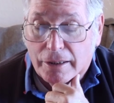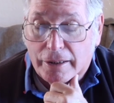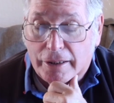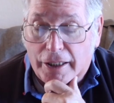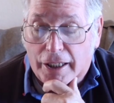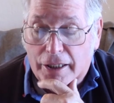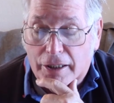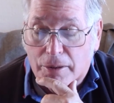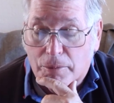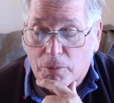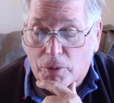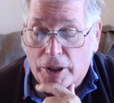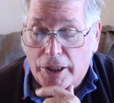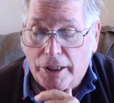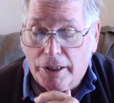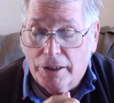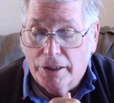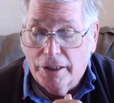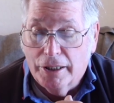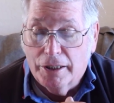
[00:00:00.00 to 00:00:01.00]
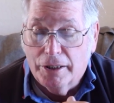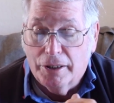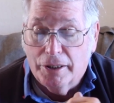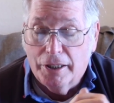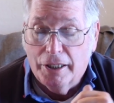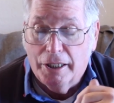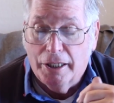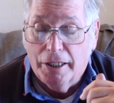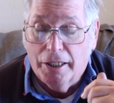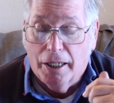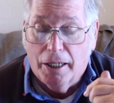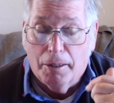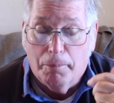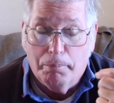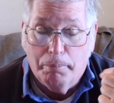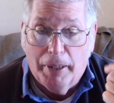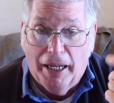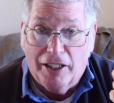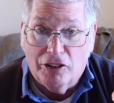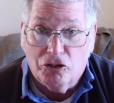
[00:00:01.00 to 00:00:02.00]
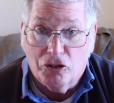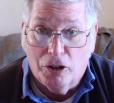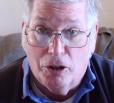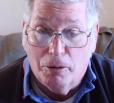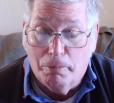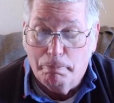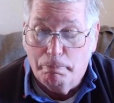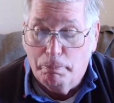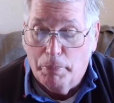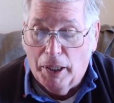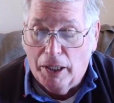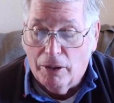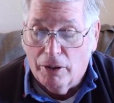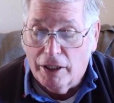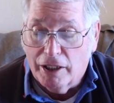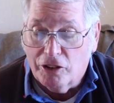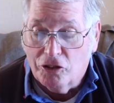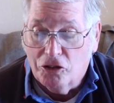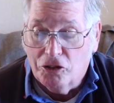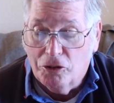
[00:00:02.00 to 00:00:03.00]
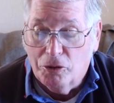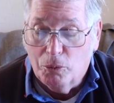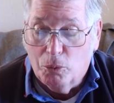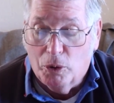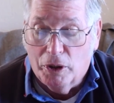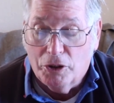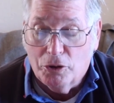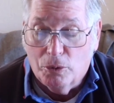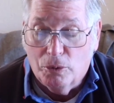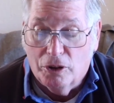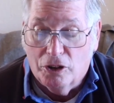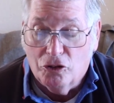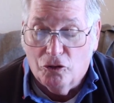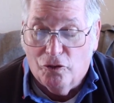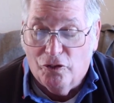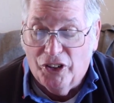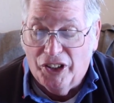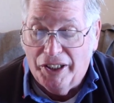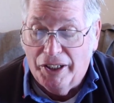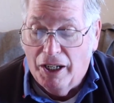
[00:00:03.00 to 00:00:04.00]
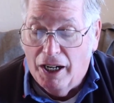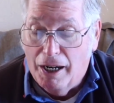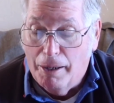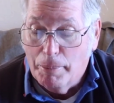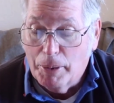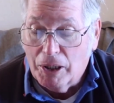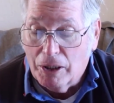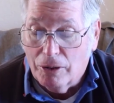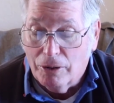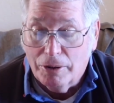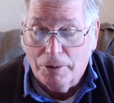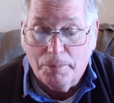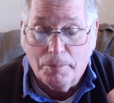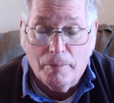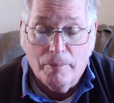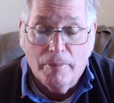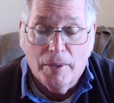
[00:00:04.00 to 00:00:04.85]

Then we did the Bastogne Barracks, which was phenomenal,